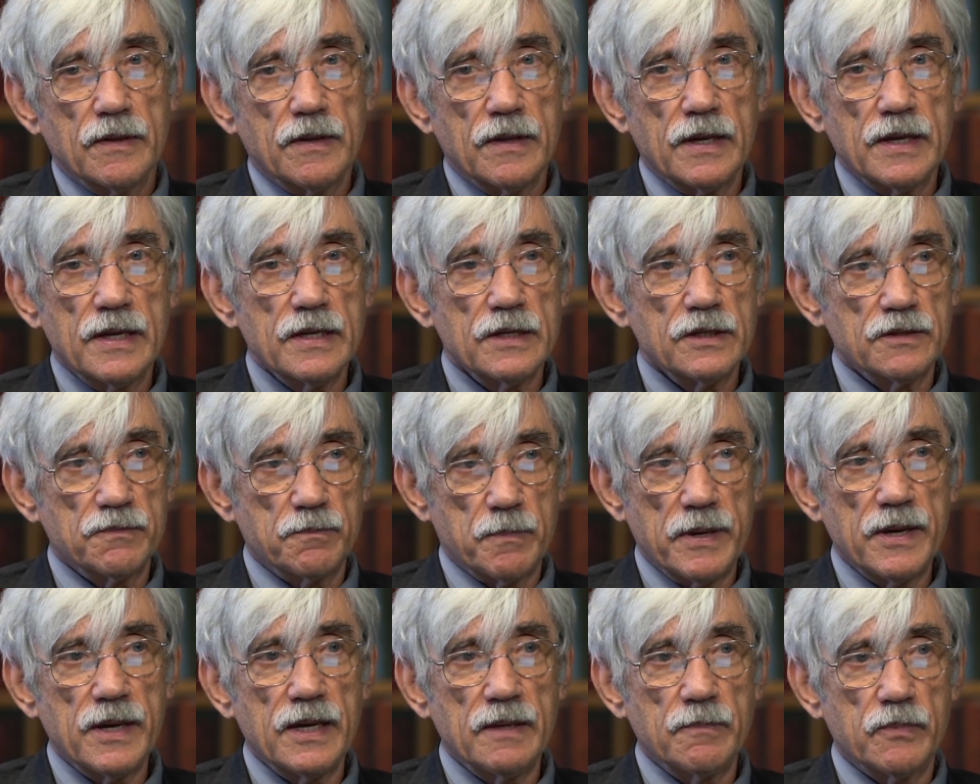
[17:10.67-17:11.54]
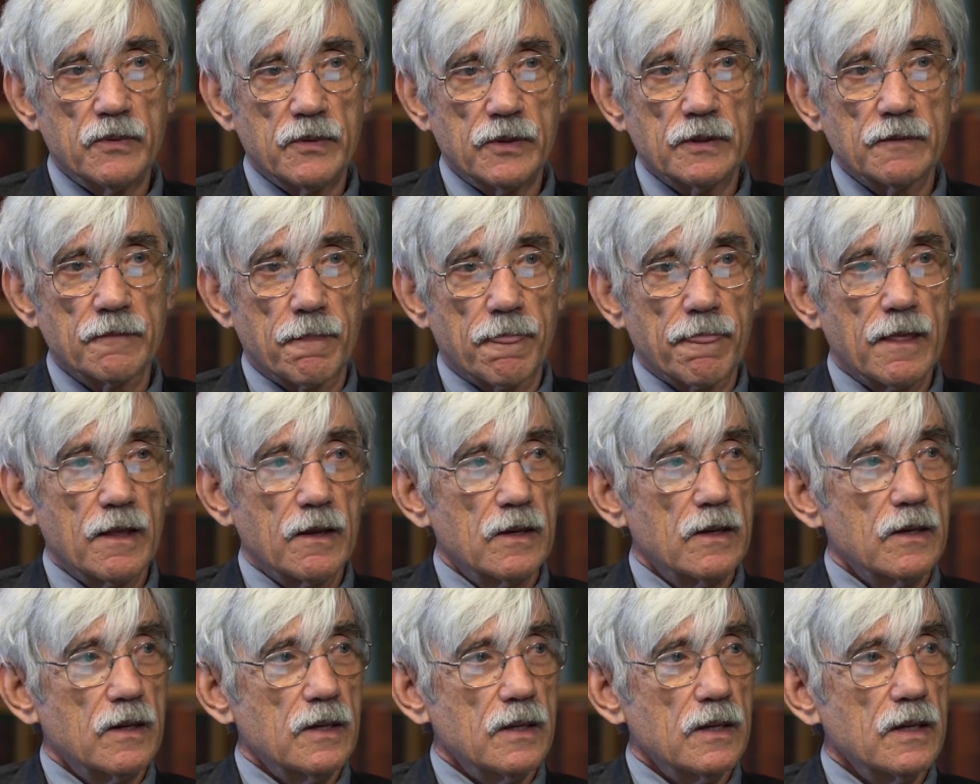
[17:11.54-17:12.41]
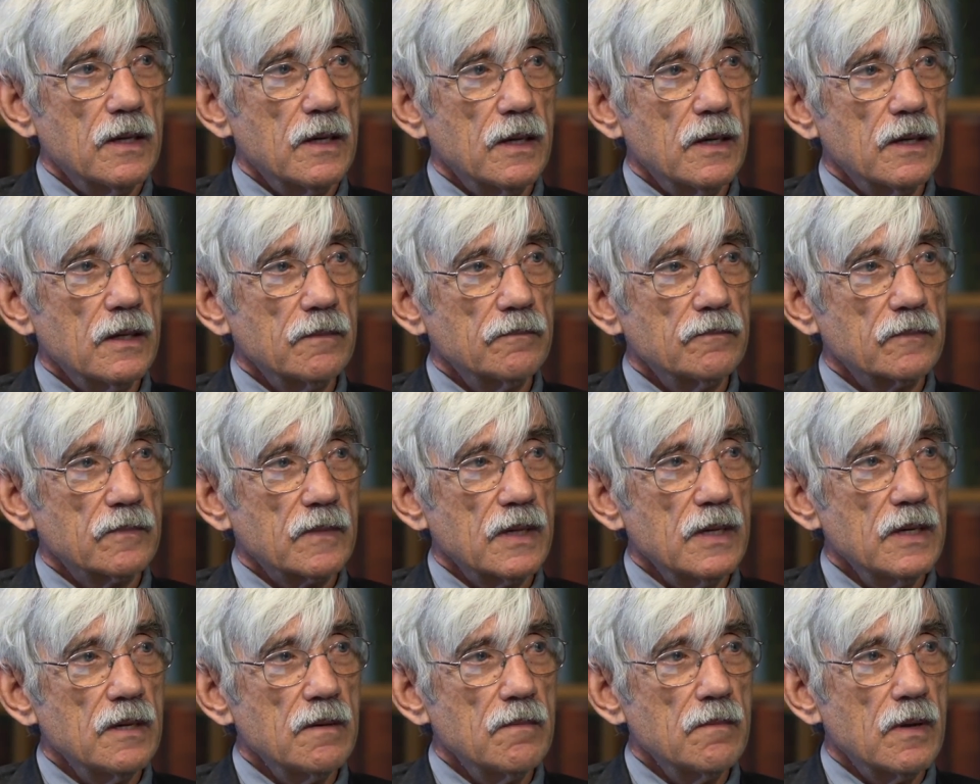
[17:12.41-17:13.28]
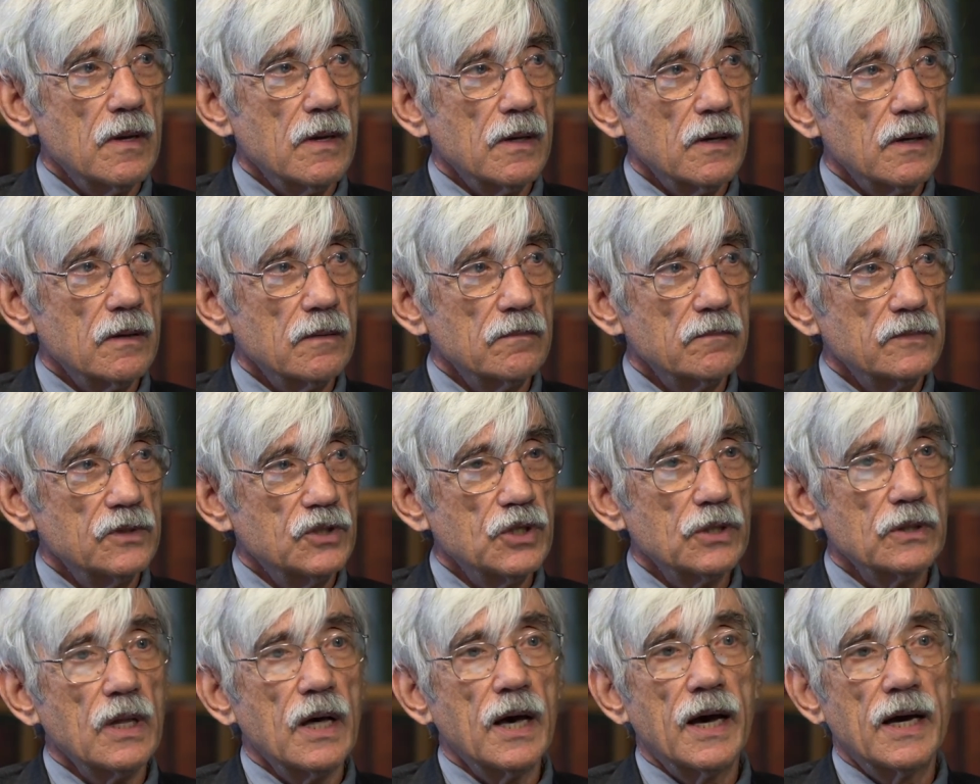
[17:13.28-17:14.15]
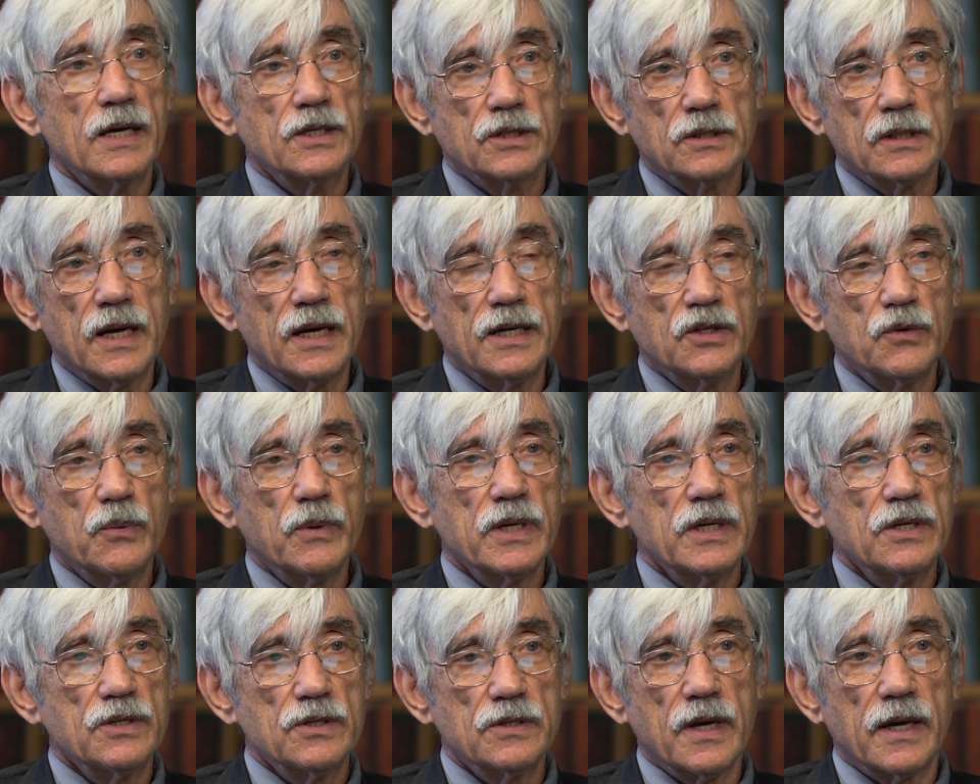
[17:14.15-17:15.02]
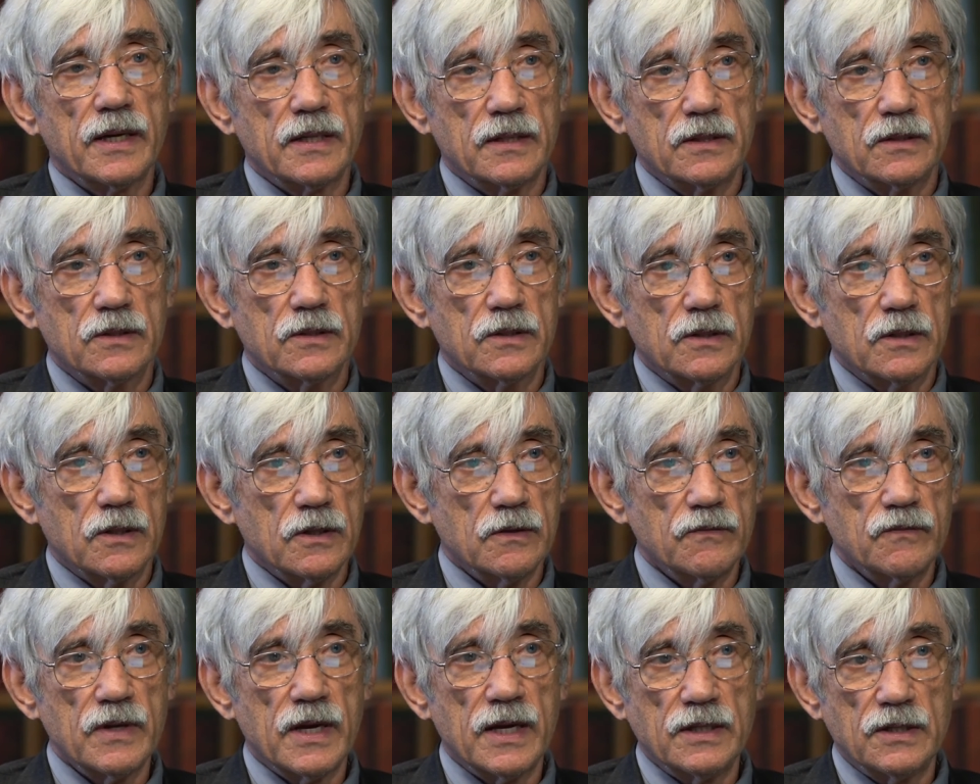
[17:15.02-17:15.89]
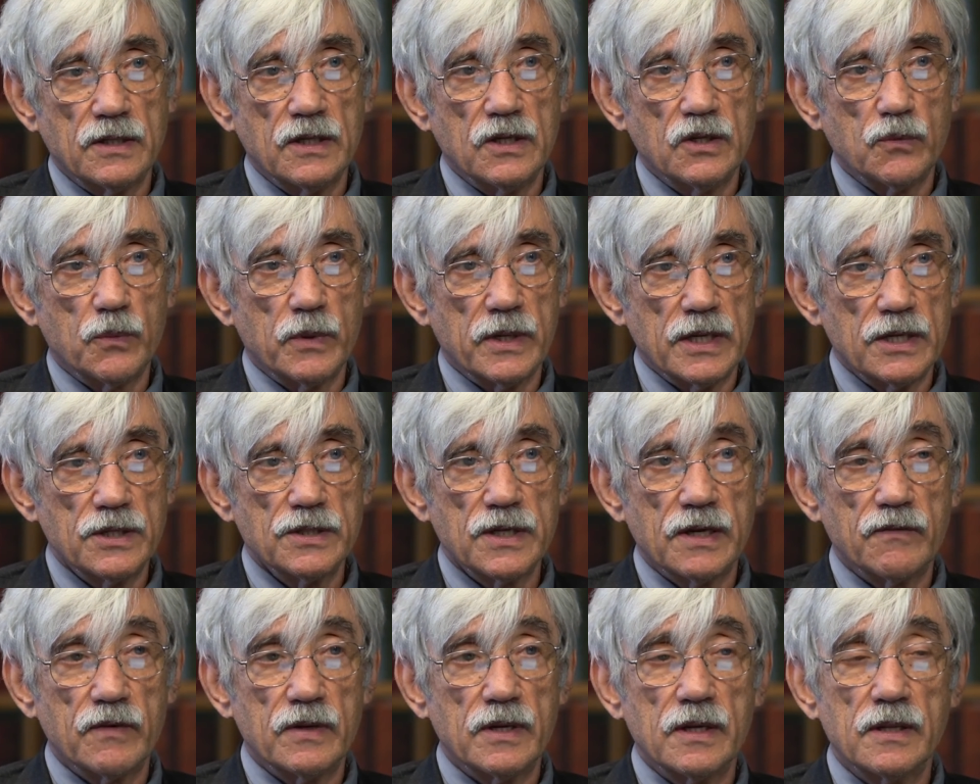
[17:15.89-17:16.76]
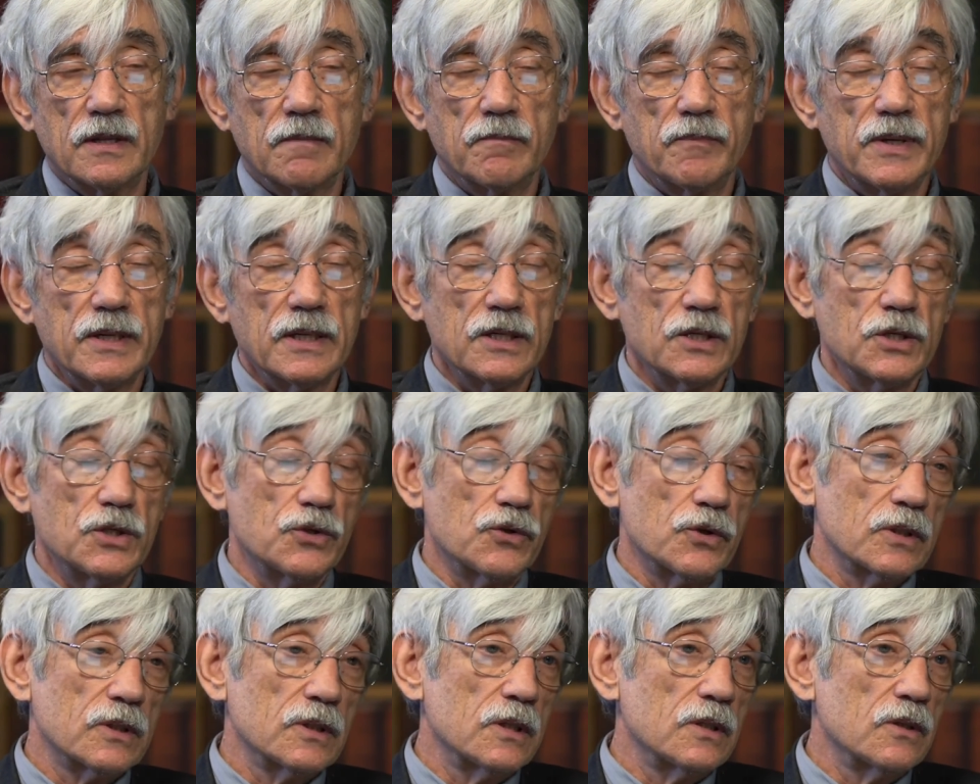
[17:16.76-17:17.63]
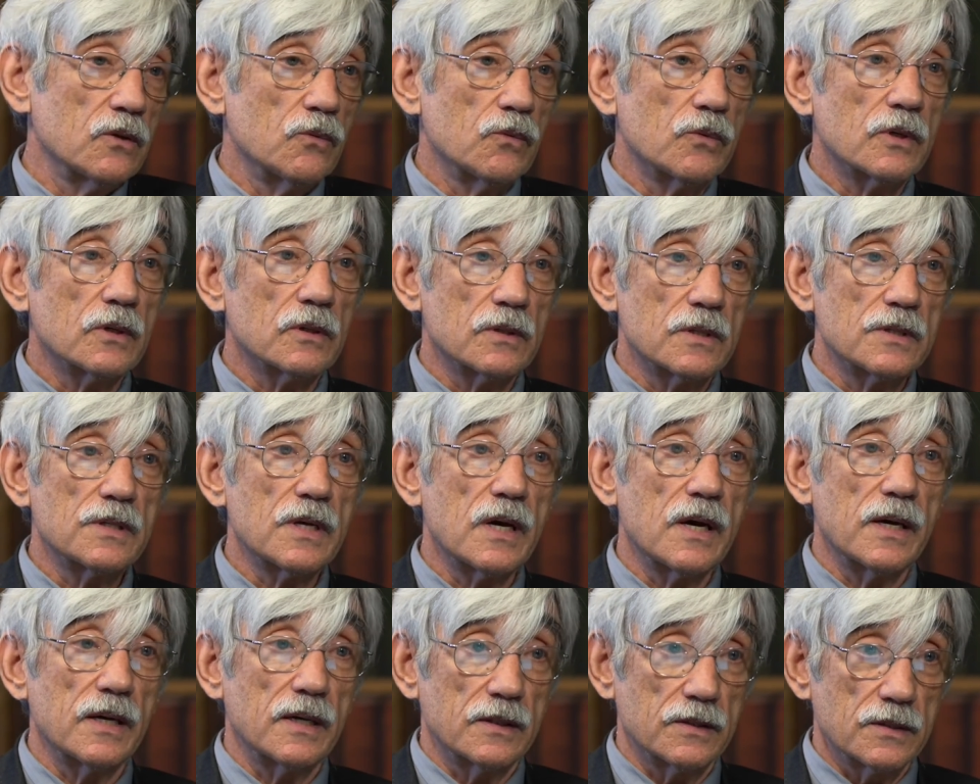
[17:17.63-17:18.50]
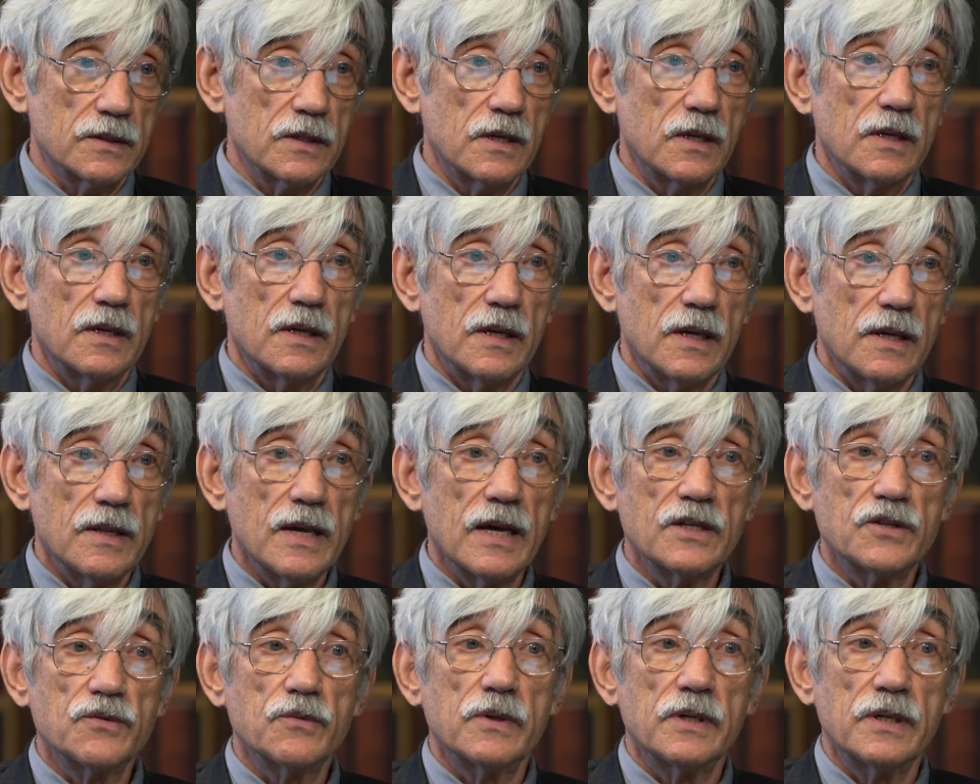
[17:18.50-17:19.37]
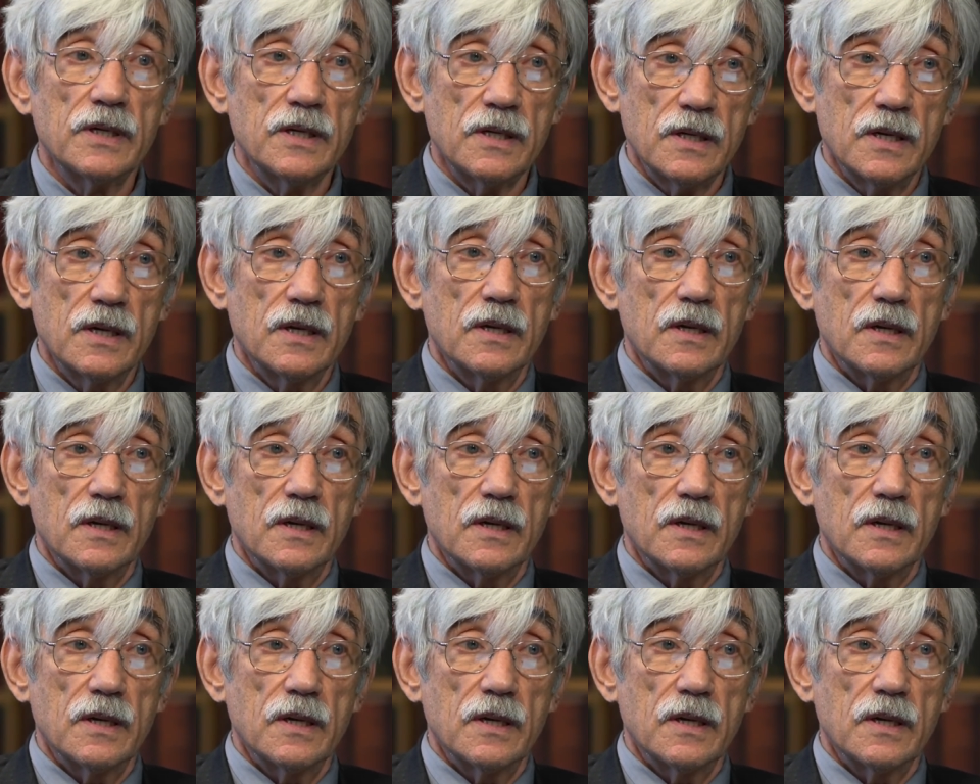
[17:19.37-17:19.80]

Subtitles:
his paper in July 22nd of 1927 in the biggest journal in the world, Science. And that's where he